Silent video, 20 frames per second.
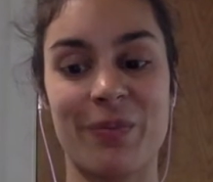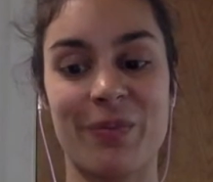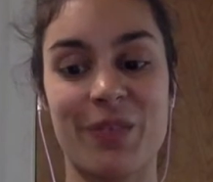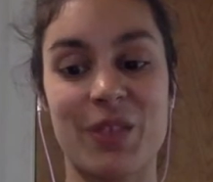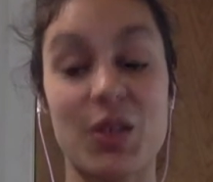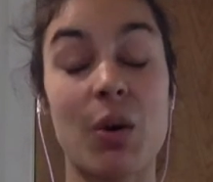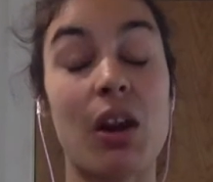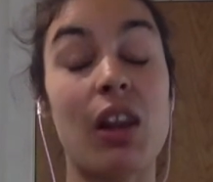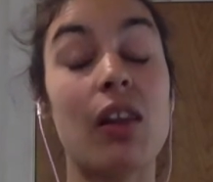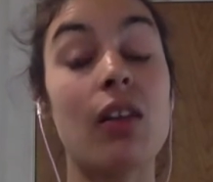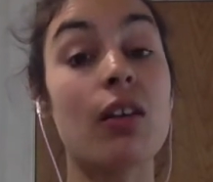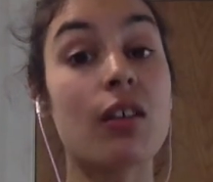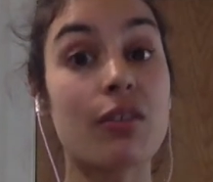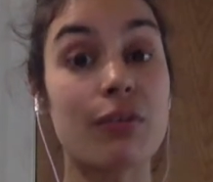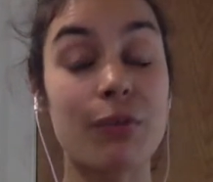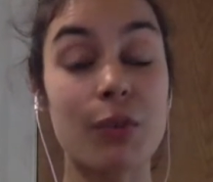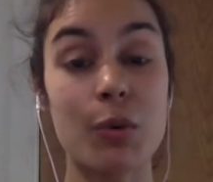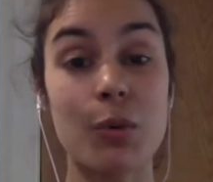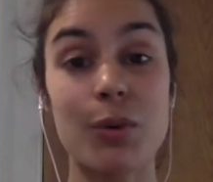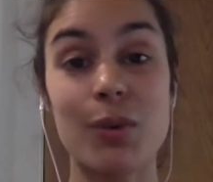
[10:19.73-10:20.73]
So I look
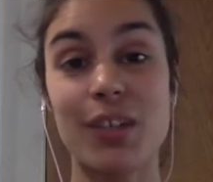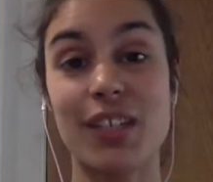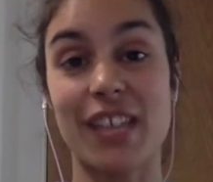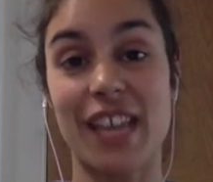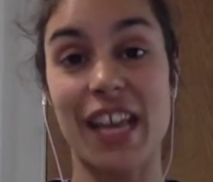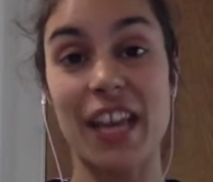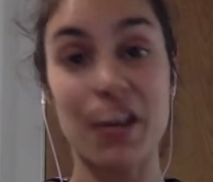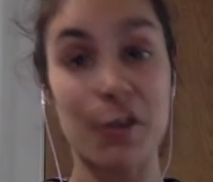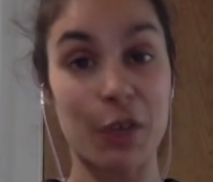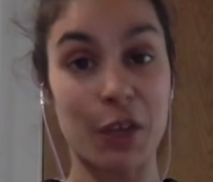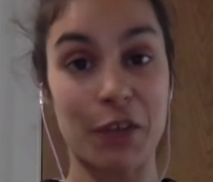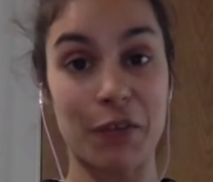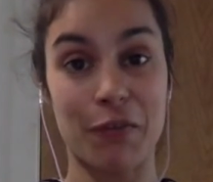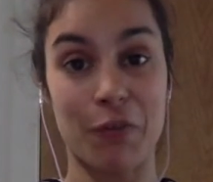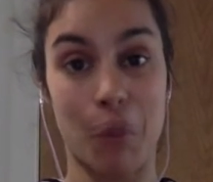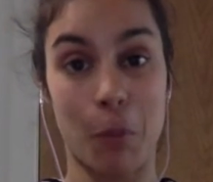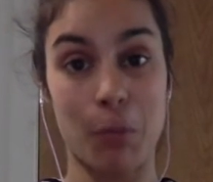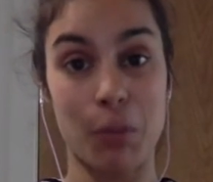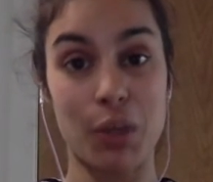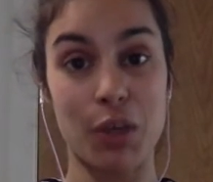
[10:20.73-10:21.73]
forward to hearing
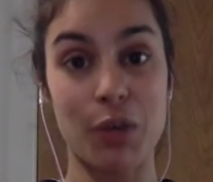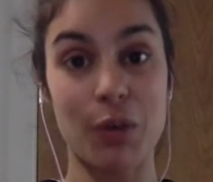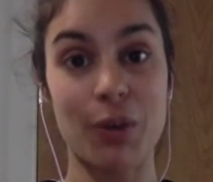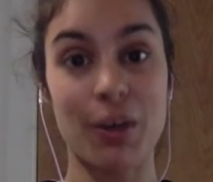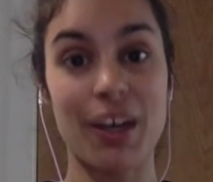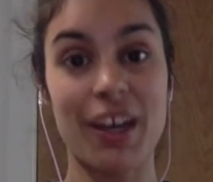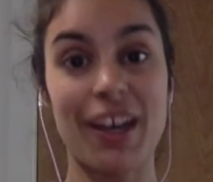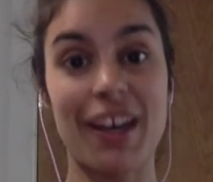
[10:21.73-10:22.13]
from you